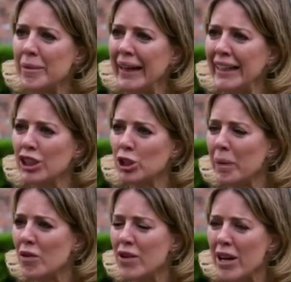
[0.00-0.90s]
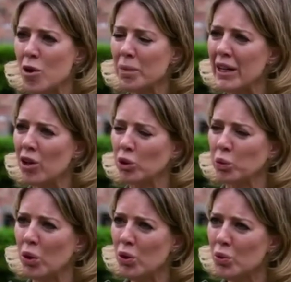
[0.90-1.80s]
them again, it'd just be reopening
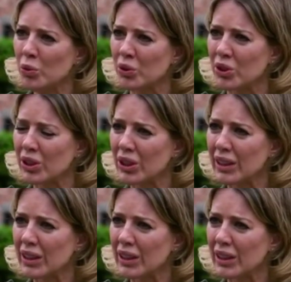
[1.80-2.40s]
old wounds.